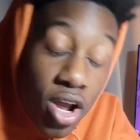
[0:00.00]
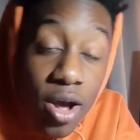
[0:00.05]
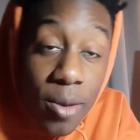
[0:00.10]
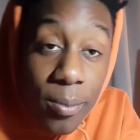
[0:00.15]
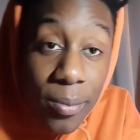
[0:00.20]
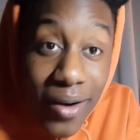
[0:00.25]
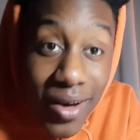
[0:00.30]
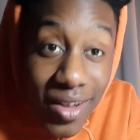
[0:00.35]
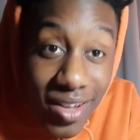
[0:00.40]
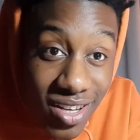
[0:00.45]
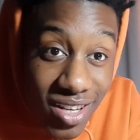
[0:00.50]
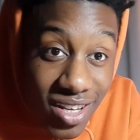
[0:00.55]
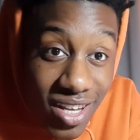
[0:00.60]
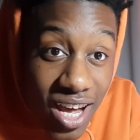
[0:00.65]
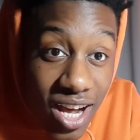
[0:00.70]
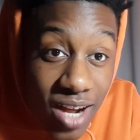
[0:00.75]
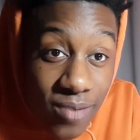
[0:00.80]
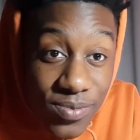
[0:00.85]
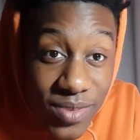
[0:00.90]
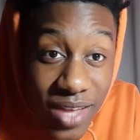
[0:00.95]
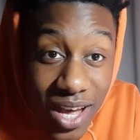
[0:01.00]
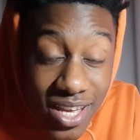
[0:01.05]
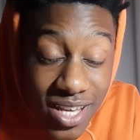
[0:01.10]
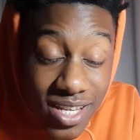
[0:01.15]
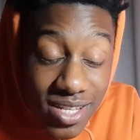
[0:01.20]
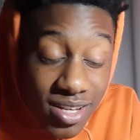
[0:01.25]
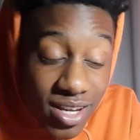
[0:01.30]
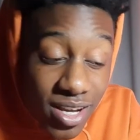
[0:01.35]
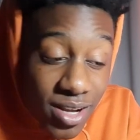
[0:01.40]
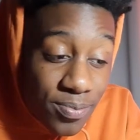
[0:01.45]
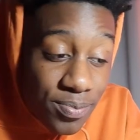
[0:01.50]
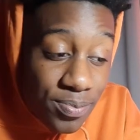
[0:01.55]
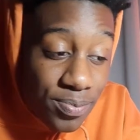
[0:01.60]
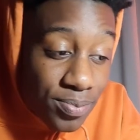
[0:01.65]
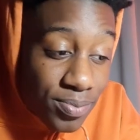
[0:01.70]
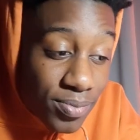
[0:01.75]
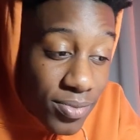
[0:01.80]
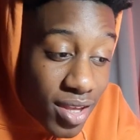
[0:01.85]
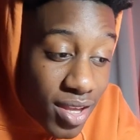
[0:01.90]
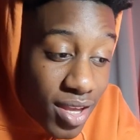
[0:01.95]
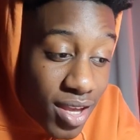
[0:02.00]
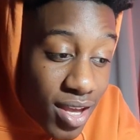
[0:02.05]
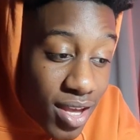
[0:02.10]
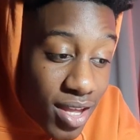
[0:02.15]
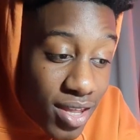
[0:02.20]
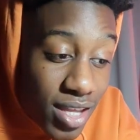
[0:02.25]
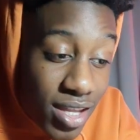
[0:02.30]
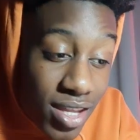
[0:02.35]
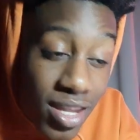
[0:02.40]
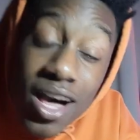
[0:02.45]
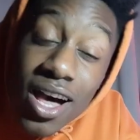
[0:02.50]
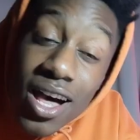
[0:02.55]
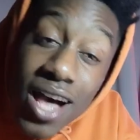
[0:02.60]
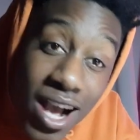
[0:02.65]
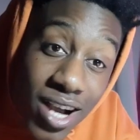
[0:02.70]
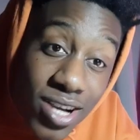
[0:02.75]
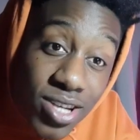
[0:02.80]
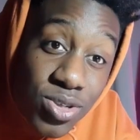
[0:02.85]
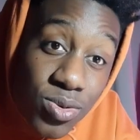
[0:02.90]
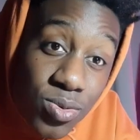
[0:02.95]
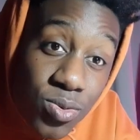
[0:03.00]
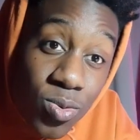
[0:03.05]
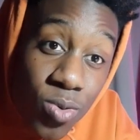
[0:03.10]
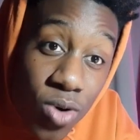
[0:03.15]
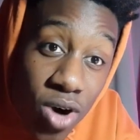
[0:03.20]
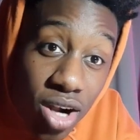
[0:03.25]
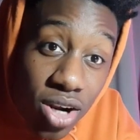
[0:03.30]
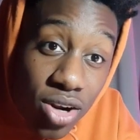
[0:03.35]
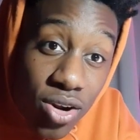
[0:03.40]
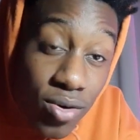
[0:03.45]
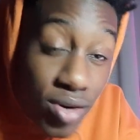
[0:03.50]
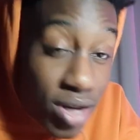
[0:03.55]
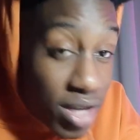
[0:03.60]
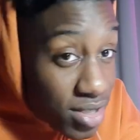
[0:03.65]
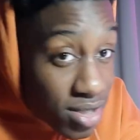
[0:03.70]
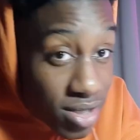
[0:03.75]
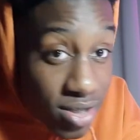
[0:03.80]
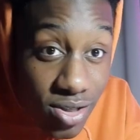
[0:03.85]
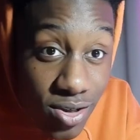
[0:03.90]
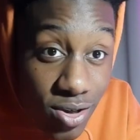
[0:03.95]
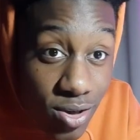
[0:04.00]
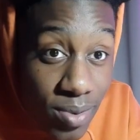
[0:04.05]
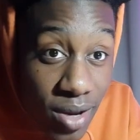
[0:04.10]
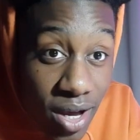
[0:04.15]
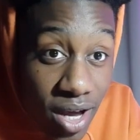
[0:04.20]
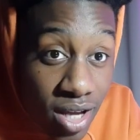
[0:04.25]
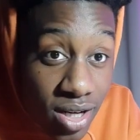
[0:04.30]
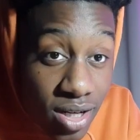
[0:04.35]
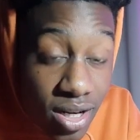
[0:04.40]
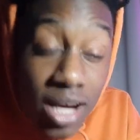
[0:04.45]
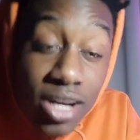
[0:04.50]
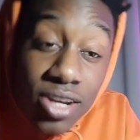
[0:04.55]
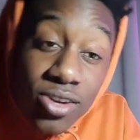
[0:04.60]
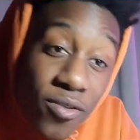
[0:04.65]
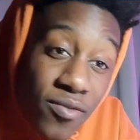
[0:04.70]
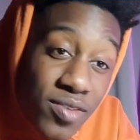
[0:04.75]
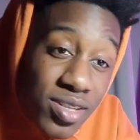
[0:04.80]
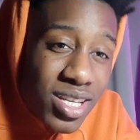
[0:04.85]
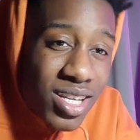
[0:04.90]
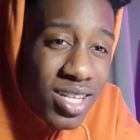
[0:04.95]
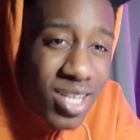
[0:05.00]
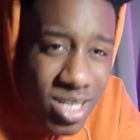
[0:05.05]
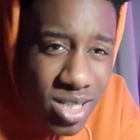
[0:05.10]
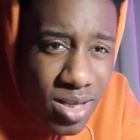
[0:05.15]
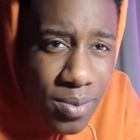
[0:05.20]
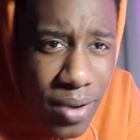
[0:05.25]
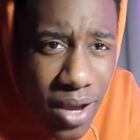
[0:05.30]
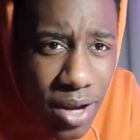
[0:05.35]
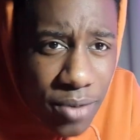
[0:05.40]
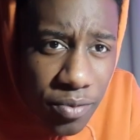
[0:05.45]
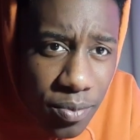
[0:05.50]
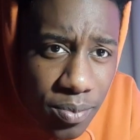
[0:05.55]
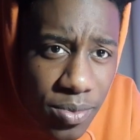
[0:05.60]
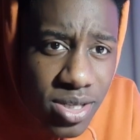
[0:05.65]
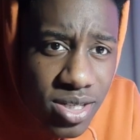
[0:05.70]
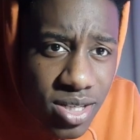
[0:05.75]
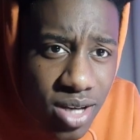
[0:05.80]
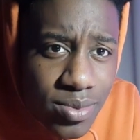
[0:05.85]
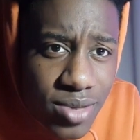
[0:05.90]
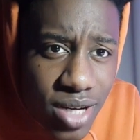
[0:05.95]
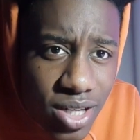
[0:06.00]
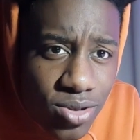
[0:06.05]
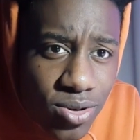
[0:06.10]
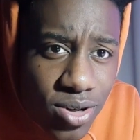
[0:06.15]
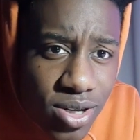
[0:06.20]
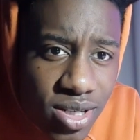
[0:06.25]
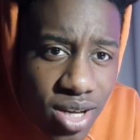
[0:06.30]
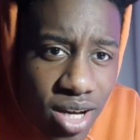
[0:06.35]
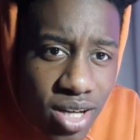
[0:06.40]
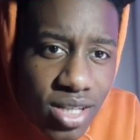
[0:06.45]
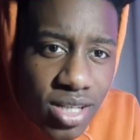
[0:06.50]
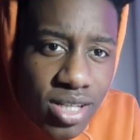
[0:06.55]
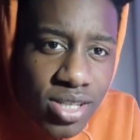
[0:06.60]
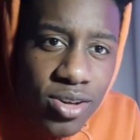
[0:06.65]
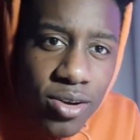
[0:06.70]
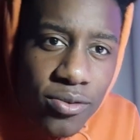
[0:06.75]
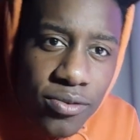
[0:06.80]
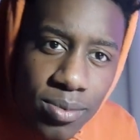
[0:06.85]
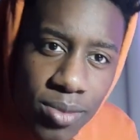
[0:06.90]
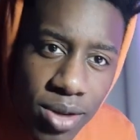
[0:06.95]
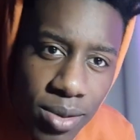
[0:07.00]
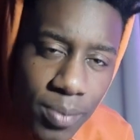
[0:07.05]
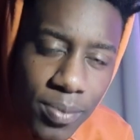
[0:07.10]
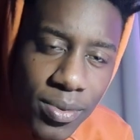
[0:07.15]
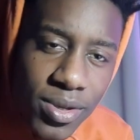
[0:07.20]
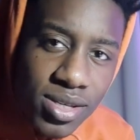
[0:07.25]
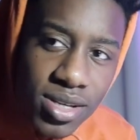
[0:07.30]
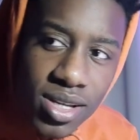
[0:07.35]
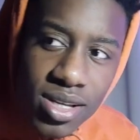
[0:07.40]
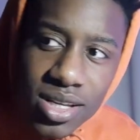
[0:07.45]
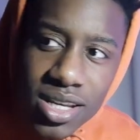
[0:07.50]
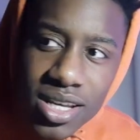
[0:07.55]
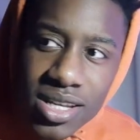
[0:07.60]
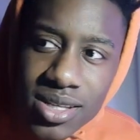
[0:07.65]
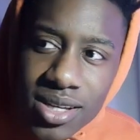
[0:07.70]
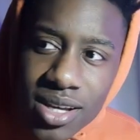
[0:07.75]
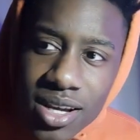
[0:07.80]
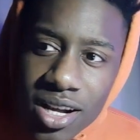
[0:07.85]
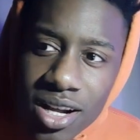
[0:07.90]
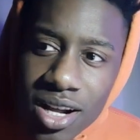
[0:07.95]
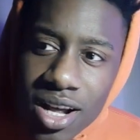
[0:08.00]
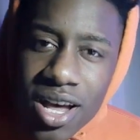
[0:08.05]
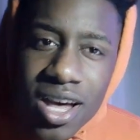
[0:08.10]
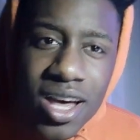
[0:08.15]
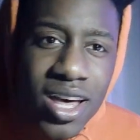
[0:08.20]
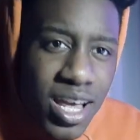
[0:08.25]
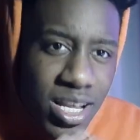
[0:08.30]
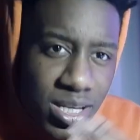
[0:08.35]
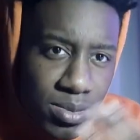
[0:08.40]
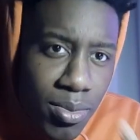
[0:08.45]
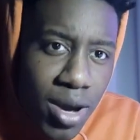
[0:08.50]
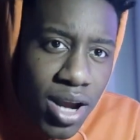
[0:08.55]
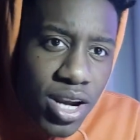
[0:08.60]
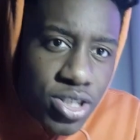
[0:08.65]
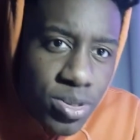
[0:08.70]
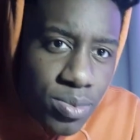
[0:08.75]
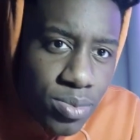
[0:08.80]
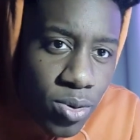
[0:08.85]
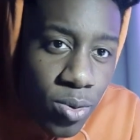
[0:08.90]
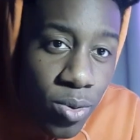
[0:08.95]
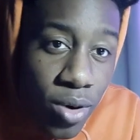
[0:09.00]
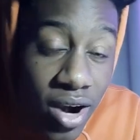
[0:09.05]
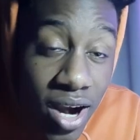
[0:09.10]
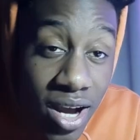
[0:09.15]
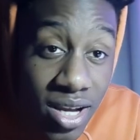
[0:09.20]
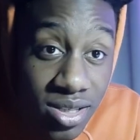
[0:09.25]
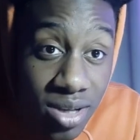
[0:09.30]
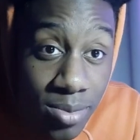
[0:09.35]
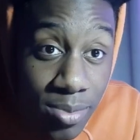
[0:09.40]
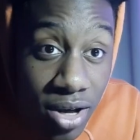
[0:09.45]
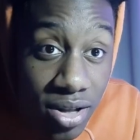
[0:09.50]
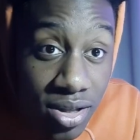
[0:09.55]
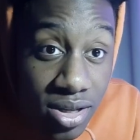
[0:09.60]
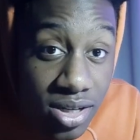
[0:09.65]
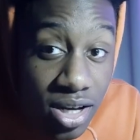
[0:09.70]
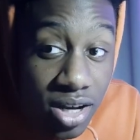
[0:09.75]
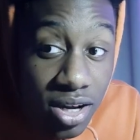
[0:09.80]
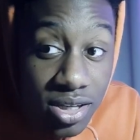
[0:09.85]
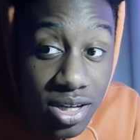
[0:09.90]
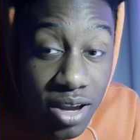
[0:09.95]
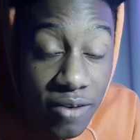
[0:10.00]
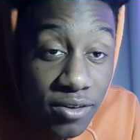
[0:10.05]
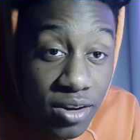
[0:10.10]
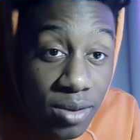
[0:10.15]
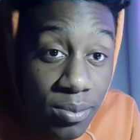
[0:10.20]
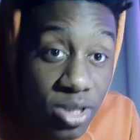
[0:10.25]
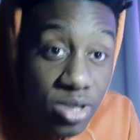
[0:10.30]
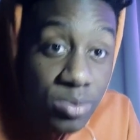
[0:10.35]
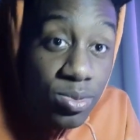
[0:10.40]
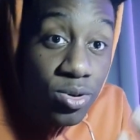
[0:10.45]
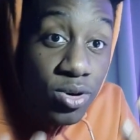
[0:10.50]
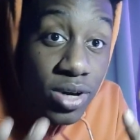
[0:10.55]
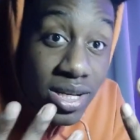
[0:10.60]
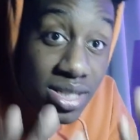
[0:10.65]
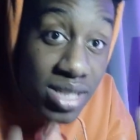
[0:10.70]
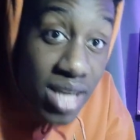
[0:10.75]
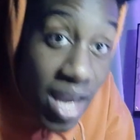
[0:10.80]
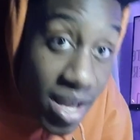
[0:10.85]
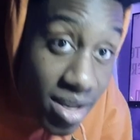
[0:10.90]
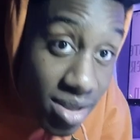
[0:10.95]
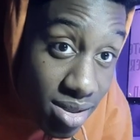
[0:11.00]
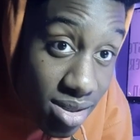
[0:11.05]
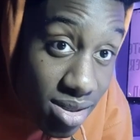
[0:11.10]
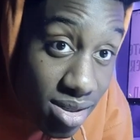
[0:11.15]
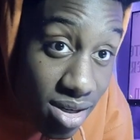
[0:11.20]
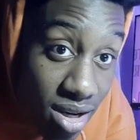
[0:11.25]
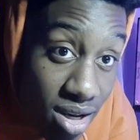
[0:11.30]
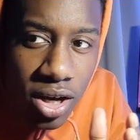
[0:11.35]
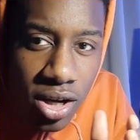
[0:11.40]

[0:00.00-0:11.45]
But other than that, that is the actual workload isn't too bad, and obviously it does depend from the subject you're studying. So for me, my business is manageable, whereas some others are definitely much more intense.